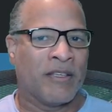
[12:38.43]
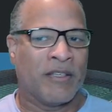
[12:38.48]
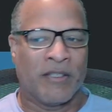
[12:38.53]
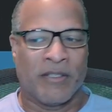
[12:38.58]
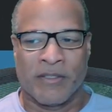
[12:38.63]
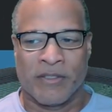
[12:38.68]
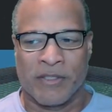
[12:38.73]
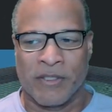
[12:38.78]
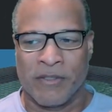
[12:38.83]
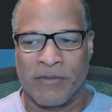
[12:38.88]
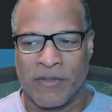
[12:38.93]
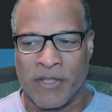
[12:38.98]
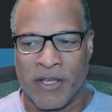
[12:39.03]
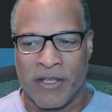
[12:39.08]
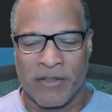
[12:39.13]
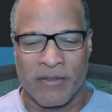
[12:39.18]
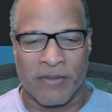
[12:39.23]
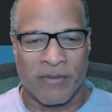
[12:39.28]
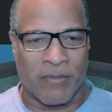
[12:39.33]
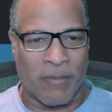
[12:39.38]
So you've
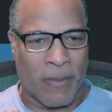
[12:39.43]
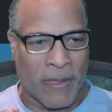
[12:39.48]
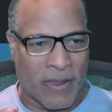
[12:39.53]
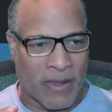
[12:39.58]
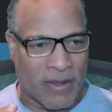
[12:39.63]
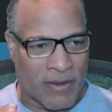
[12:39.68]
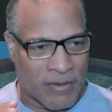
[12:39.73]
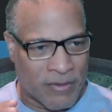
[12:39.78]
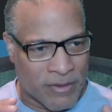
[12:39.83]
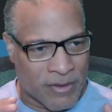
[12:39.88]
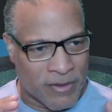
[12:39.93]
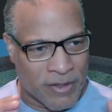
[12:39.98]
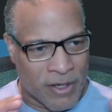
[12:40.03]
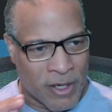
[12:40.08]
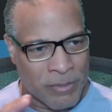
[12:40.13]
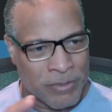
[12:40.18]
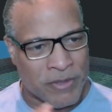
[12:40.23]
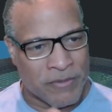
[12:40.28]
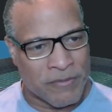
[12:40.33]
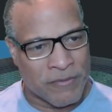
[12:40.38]
got
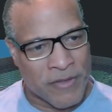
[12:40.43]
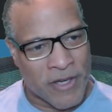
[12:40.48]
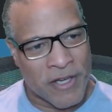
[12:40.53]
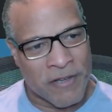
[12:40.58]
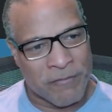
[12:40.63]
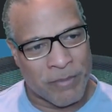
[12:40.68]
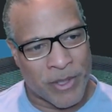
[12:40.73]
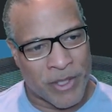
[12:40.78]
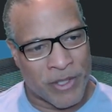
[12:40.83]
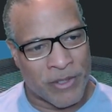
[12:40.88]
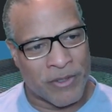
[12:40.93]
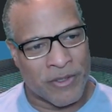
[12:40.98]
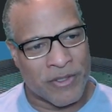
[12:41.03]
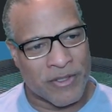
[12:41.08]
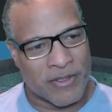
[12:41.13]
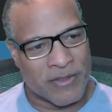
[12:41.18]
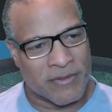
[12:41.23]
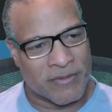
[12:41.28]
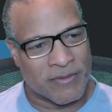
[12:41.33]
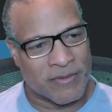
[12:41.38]
up to 5
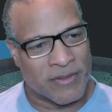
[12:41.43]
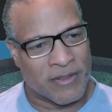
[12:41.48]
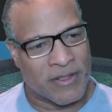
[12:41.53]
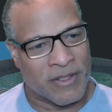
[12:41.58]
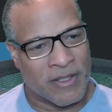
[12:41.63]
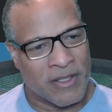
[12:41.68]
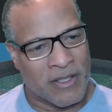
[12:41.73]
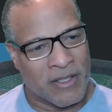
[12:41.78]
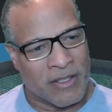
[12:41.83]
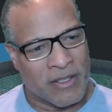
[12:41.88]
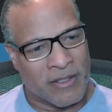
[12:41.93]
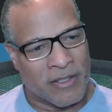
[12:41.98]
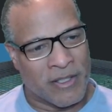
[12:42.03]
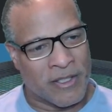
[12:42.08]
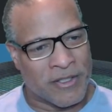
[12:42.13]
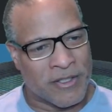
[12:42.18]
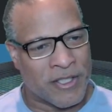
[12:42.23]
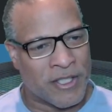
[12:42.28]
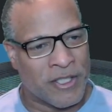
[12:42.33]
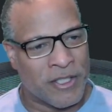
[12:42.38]
pairs.
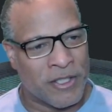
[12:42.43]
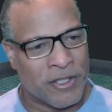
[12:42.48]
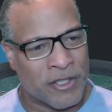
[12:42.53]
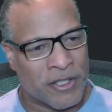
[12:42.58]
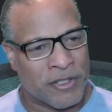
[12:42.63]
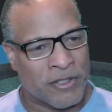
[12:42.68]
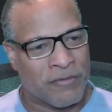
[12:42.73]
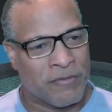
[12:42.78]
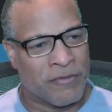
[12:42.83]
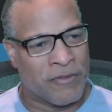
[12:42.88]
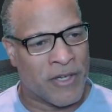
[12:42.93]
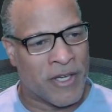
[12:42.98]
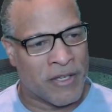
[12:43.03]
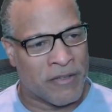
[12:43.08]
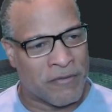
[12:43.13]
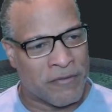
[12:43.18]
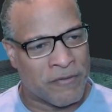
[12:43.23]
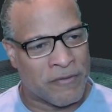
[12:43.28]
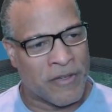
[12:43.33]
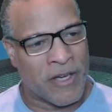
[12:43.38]
Let's say you can
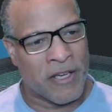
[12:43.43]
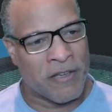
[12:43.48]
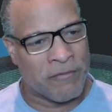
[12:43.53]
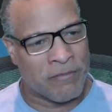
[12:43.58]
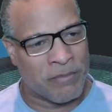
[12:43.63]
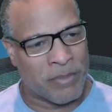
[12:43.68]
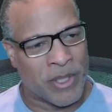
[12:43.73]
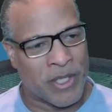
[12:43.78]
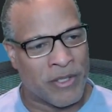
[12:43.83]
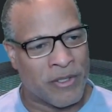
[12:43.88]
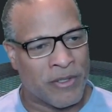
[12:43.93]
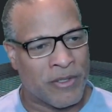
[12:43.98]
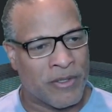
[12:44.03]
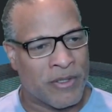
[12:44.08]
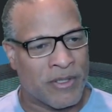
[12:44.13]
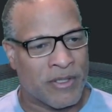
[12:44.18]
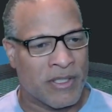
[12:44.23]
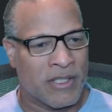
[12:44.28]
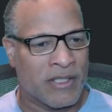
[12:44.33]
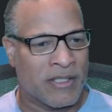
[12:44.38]
find 5
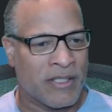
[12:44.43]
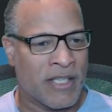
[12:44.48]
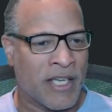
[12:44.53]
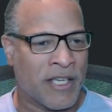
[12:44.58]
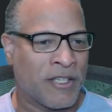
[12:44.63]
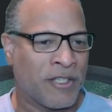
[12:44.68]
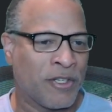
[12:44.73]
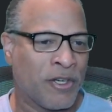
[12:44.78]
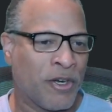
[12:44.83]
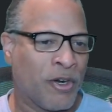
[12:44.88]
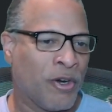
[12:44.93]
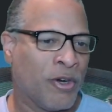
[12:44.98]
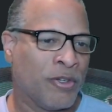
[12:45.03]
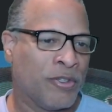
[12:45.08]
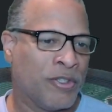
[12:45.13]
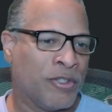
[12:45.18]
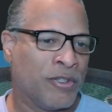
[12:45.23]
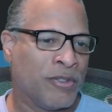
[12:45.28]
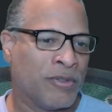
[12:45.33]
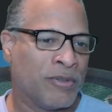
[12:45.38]
pairs that can
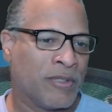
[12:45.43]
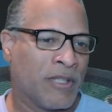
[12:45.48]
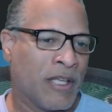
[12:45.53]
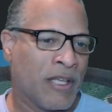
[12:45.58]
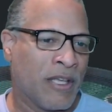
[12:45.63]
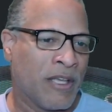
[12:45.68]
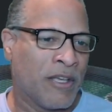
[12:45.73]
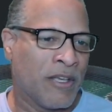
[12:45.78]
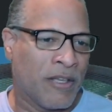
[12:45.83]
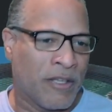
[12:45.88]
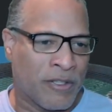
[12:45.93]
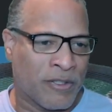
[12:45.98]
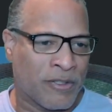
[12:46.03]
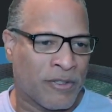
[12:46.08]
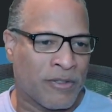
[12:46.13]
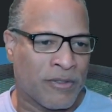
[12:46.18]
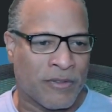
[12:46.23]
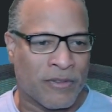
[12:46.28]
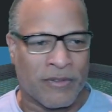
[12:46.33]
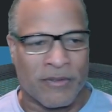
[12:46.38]
earn you
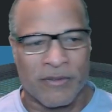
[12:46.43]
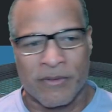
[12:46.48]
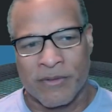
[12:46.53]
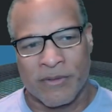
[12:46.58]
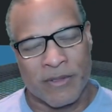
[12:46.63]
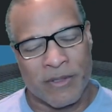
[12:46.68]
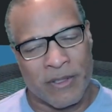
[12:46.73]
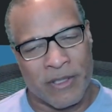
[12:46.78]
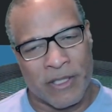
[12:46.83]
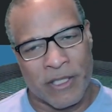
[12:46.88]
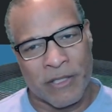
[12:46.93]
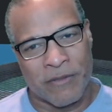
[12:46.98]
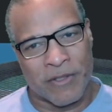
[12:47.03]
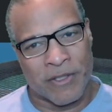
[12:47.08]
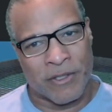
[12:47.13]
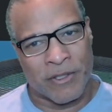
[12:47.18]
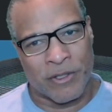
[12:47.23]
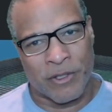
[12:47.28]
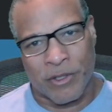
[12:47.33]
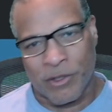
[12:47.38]

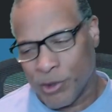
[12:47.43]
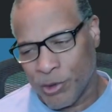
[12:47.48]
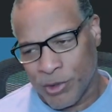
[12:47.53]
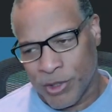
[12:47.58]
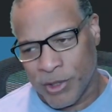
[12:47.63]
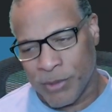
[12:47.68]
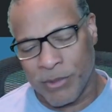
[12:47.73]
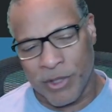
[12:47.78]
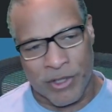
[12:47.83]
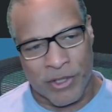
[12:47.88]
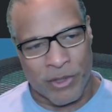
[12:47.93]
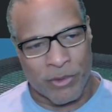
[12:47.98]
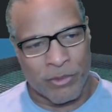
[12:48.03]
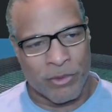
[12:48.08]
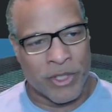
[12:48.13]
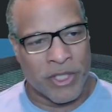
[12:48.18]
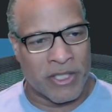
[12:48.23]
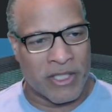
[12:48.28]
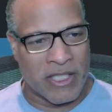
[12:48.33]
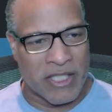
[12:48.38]
even $30 a
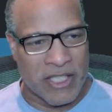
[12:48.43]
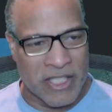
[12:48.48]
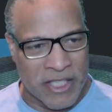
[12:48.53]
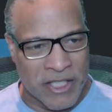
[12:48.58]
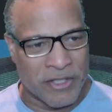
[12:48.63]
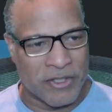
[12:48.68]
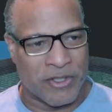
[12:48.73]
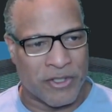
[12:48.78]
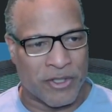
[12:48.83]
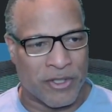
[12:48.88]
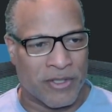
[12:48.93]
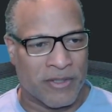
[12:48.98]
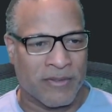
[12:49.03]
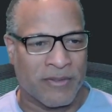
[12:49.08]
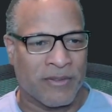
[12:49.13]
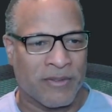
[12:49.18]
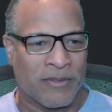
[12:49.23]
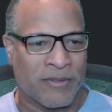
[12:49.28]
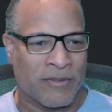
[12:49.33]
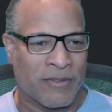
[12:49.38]
week each,
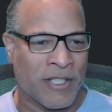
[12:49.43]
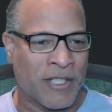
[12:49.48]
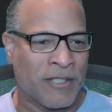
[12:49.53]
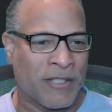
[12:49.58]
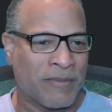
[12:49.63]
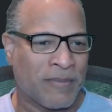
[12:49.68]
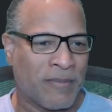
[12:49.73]
right?